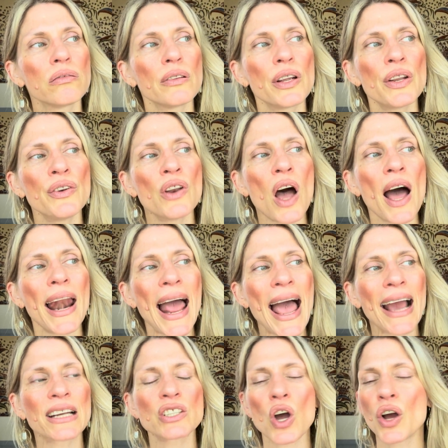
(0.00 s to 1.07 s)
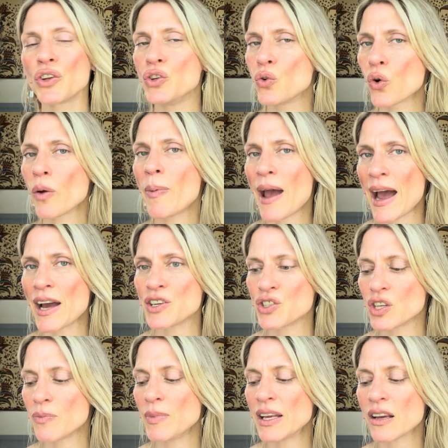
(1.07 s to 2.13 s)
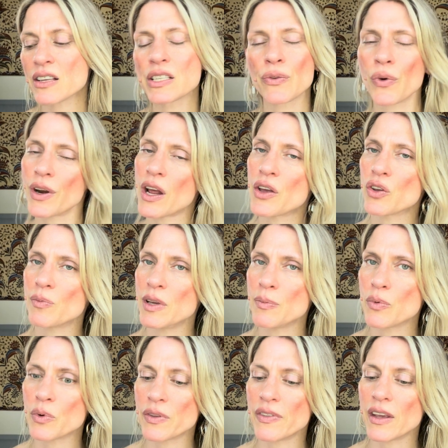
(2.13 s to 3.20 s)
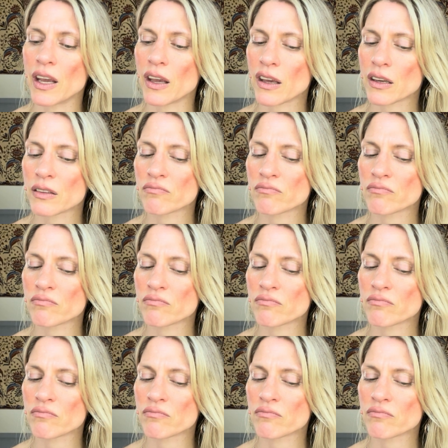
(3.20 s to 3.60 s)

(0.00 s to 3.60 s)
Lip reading: not act on your passion because of what other people would think.